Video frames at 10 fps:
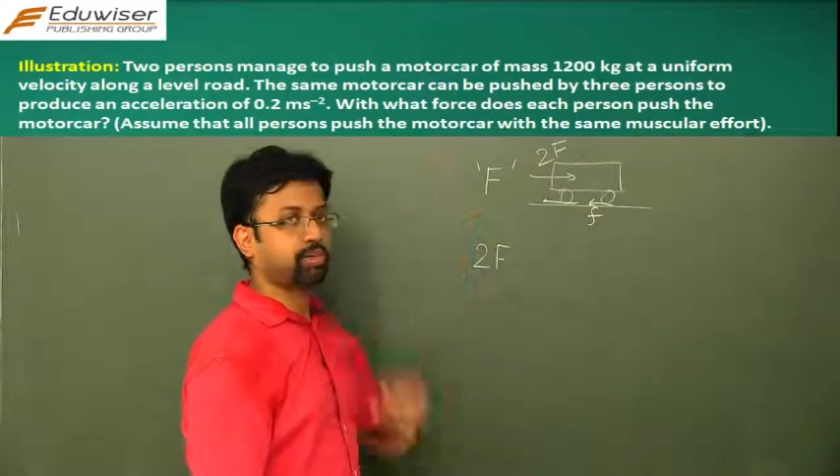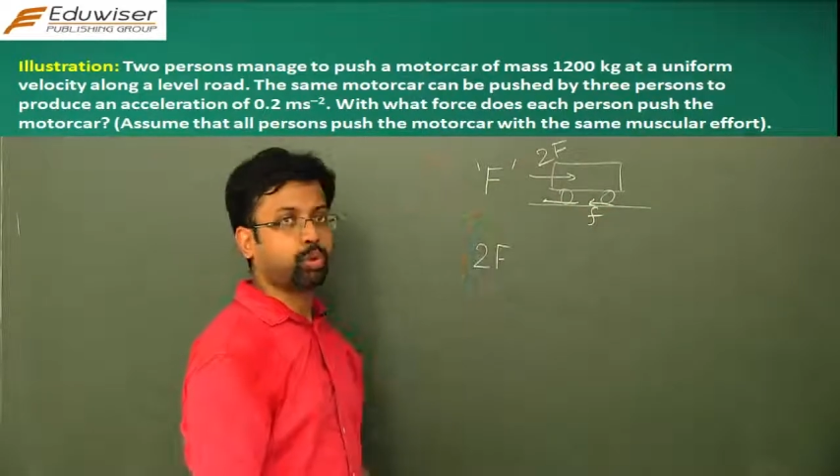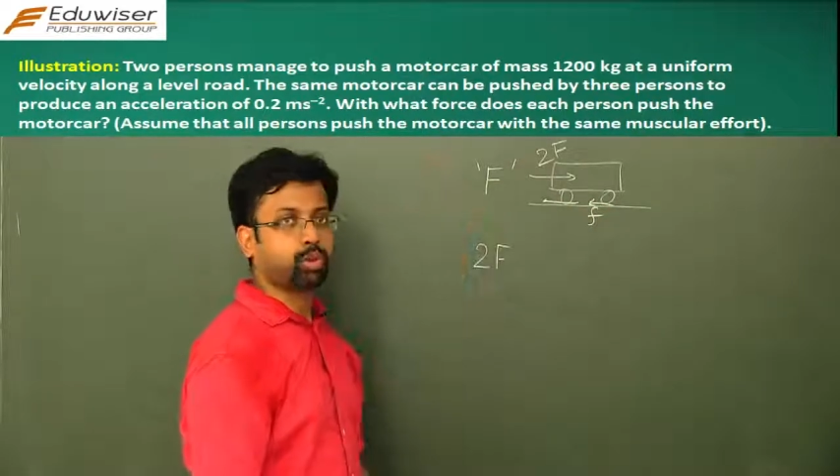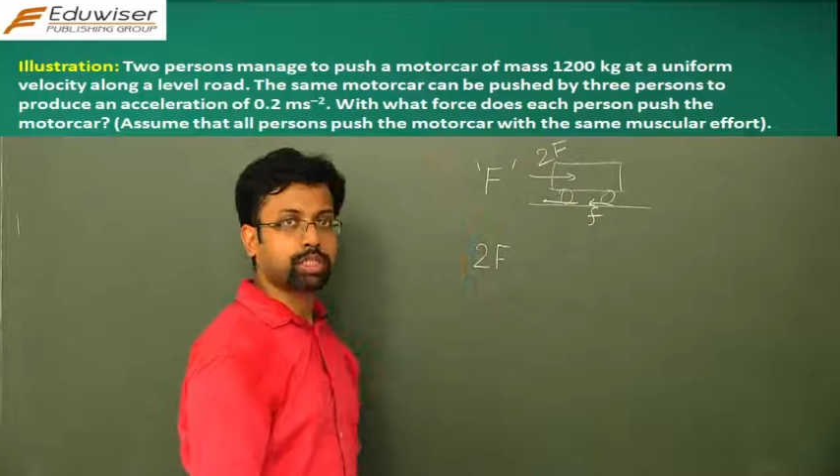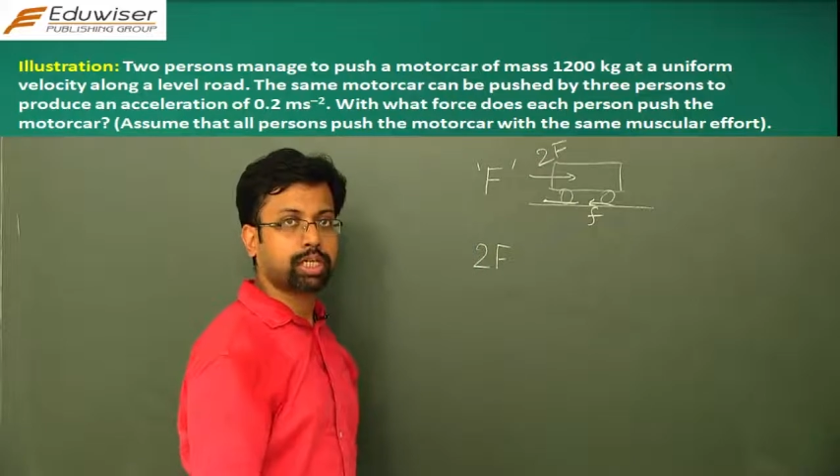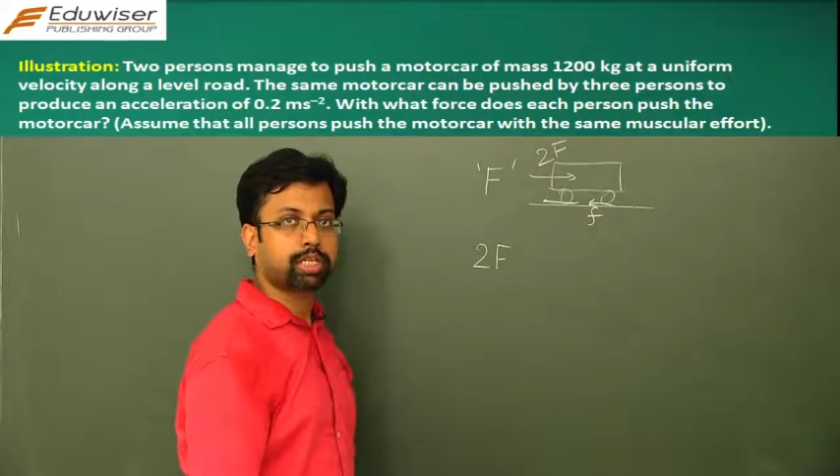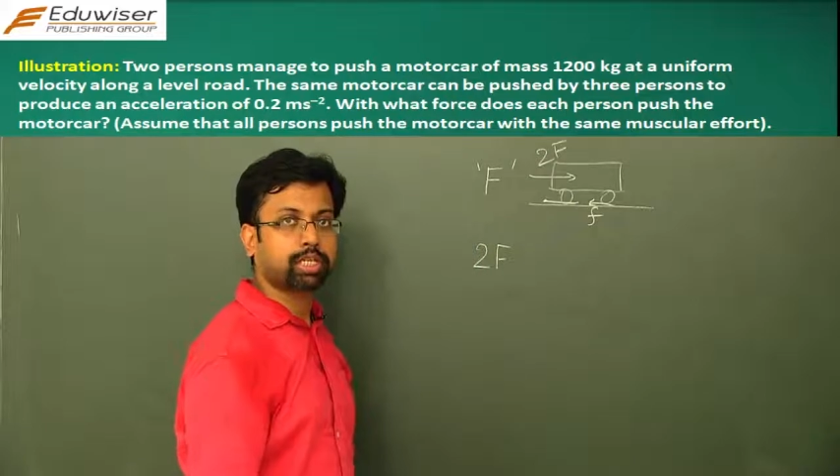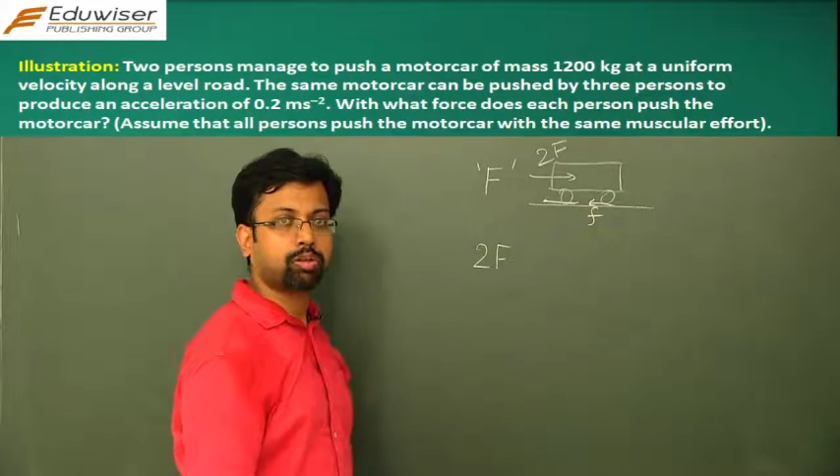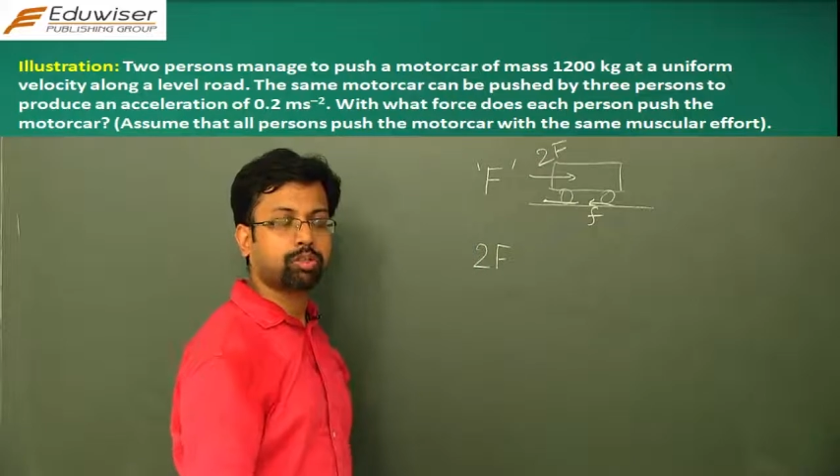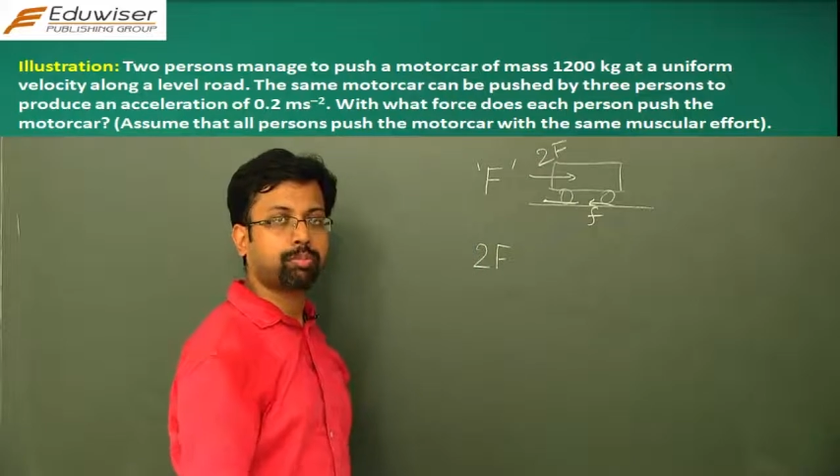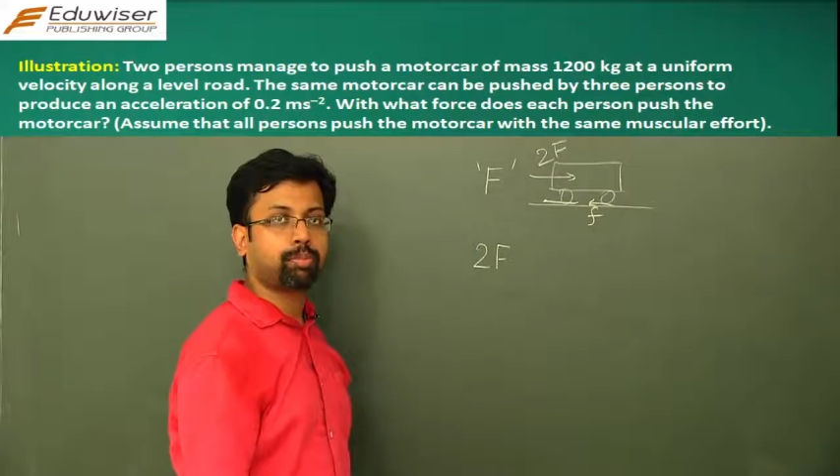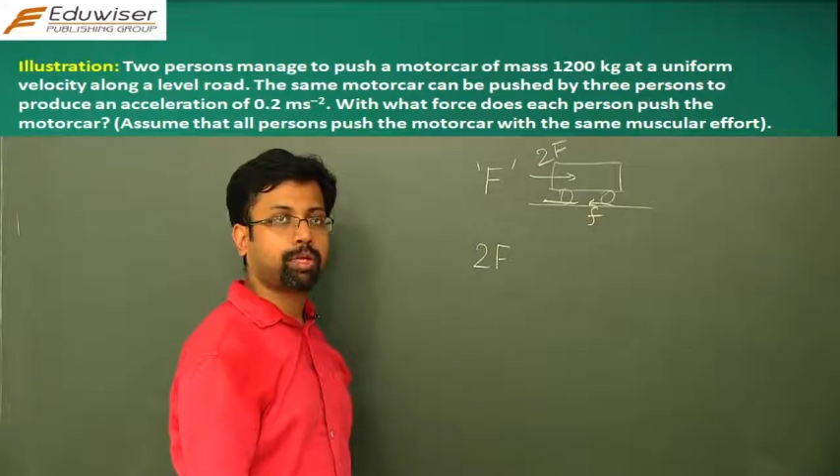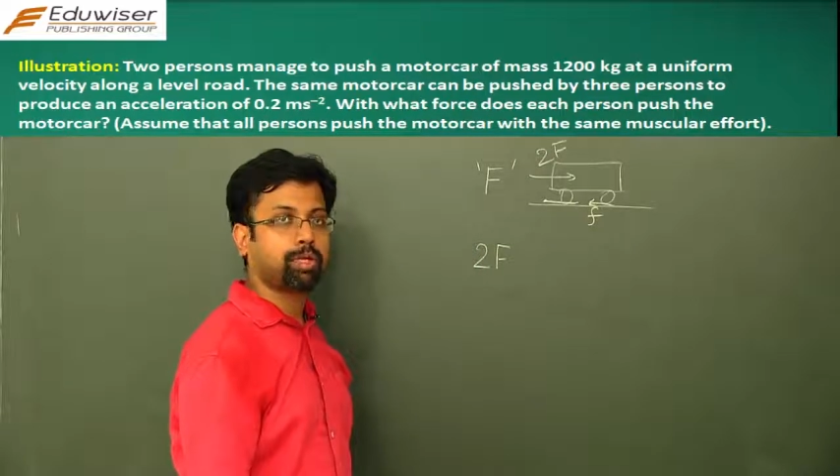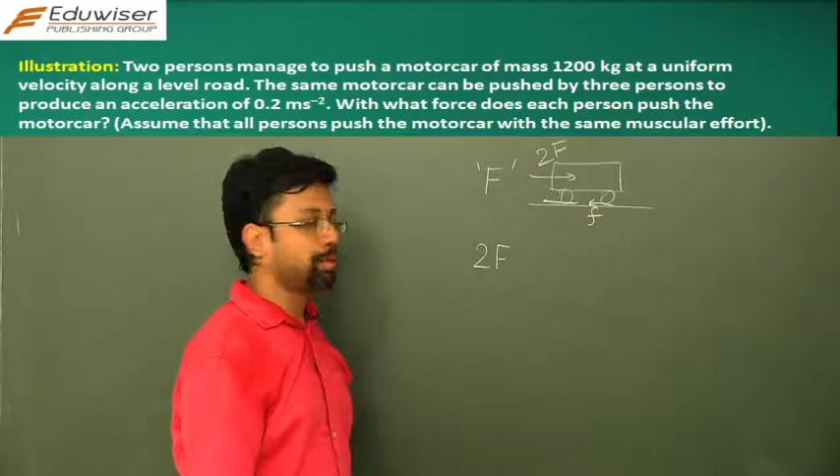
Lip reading: force is acting on the body